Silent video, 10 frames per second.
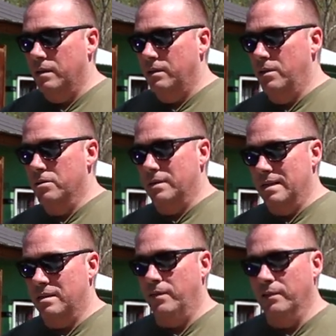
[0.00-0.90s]
Usually that
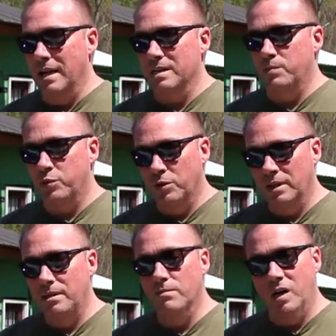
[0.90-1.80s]
stuff lasts
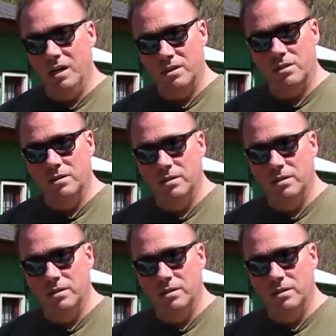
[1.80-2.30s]
pretty much